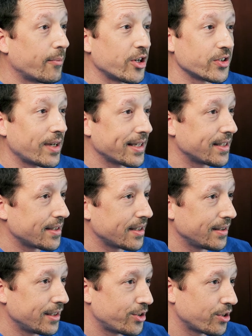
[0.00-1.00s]
I'm also
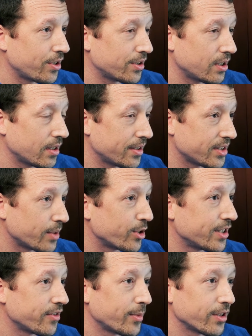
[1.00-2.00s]
accessing discharge
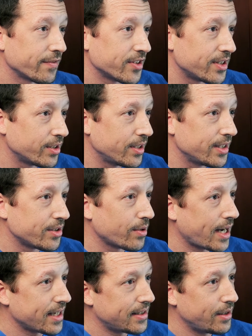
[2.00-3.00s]
summaries from other facilities, so
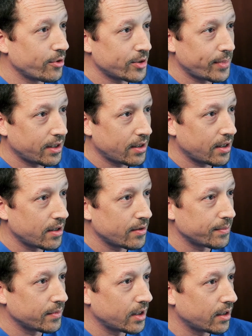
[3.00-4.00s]
I can see what's been
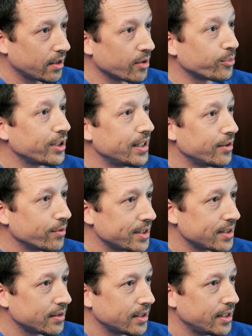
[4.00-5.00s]
completed
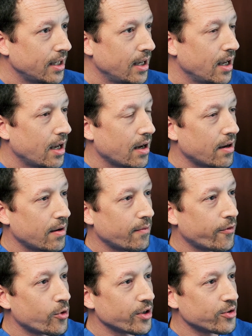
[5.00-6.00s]
recently
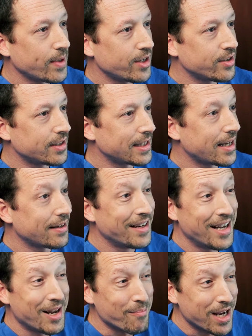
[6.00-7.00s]
for those patients that
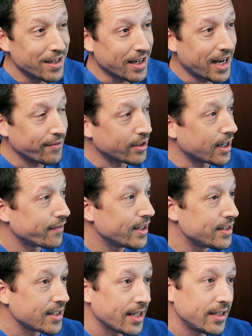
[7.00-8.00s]
may not have a lot of
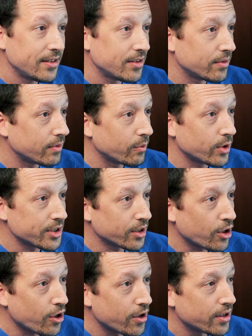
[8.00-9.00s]
insight into what's
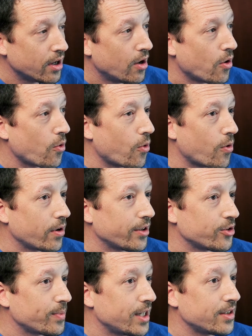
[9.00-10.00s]
occurred, or
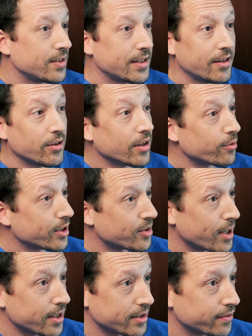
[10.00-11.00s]
those patients that are
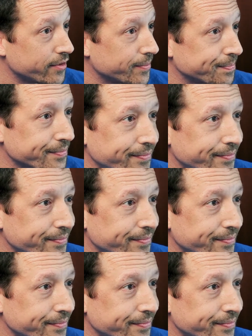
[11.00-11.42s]
unresponsive.